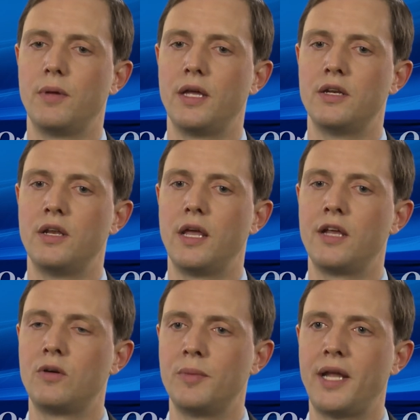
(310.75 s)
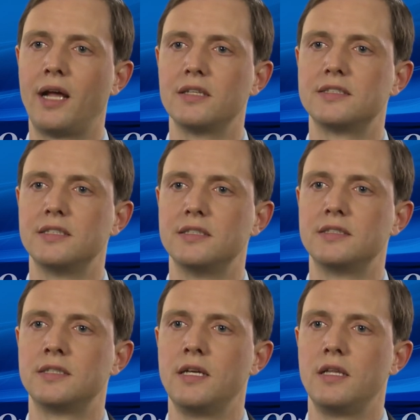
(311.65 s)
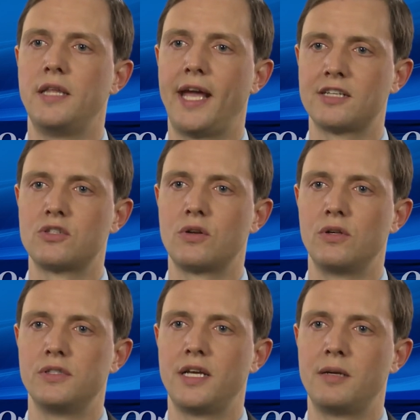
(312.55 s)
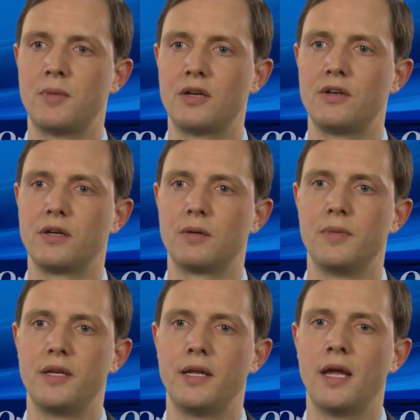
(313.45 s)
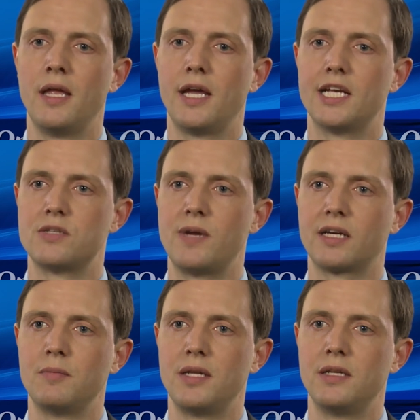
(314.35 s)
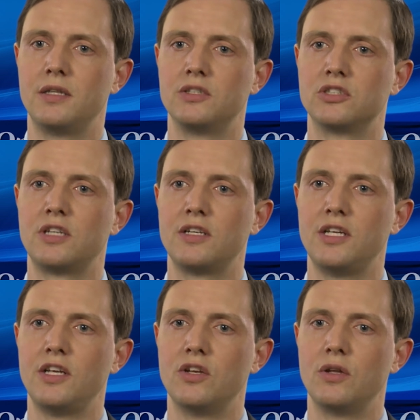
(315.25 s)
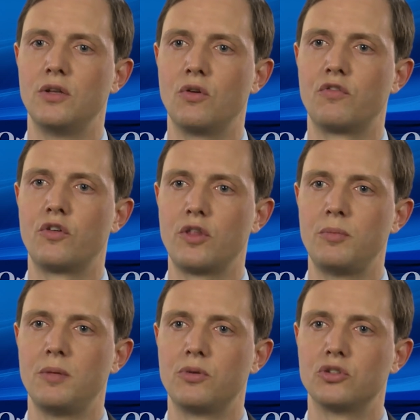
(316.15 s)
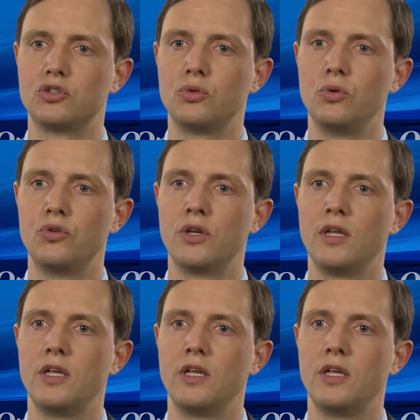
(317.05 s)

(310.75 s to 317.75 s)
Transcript: in an interim analysis, the external data monitoring committee has recommended this study no further be pursued